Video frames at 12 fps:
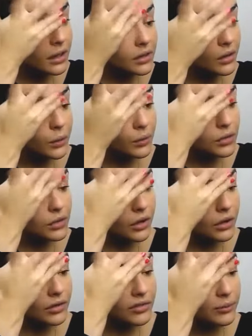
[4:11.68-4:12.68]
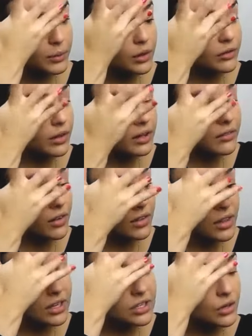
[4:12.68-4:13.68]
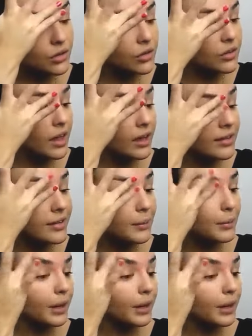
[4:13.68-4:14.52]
I don't want to kind of move any foundation onto there because